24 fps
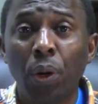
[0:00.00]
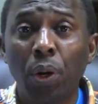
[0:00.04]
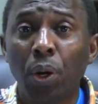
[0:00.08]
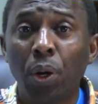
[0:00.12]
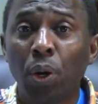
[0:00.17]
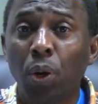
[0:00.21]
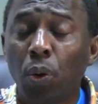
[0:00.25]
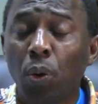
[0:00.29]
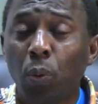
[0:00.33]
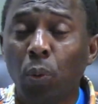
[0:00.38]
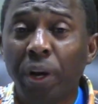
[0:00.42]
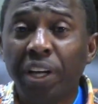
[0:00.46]

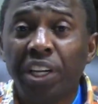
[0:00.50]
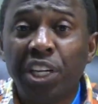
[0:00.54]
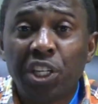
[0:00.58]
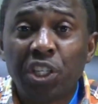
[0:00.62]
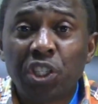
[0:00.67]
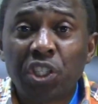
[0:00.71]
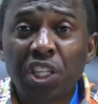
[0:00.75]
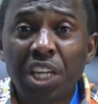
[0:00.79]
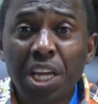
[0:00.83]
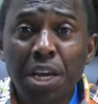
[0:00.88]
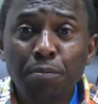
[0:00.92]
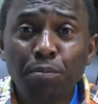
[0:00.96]
when it
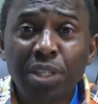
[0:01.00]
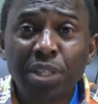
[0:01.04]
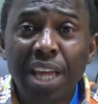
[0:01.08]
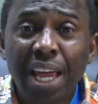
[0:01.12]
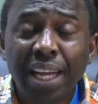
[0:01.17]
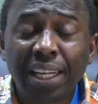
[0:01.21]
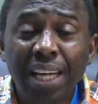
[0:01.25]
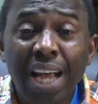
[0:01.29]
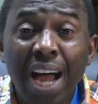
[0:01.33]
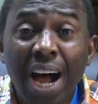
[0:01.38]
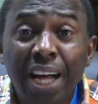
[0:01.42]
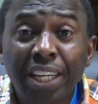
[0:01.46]
seems
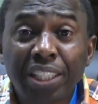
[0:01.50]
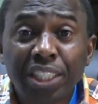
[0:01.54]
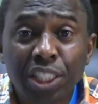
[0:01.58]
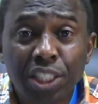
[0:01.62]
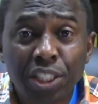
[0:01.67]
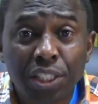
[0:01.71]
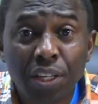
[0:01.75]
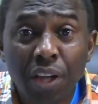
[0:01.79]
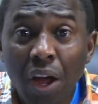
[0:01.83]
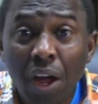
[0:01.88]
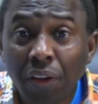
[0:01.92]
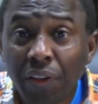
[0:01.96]
that God is
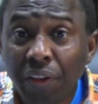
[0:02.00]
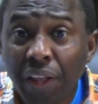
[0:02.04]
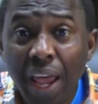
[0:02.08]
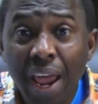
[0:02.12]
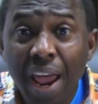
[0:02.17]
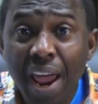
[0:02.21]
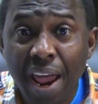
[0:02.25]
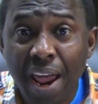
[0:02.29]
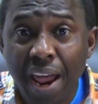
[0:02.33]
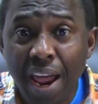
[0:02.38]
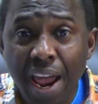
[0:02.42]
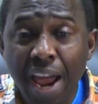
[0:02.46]
not
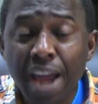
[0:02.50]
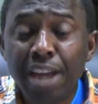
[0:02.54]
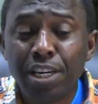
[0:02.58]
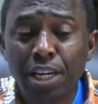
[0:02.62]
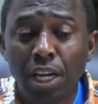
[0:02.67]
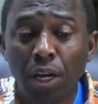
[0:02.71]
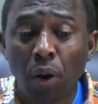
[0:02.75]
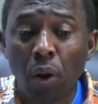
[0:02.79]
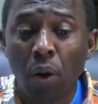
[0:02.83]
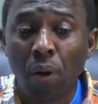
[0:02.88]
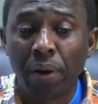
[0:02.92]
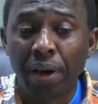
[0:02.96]
there any
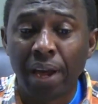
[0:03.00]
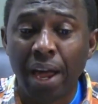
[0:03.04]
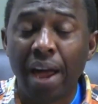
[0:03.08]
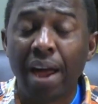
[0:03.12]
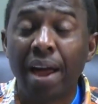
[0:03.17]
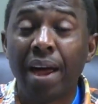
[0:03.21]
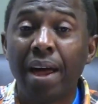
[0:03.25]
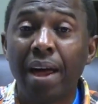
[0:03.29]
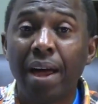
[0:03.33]
longer.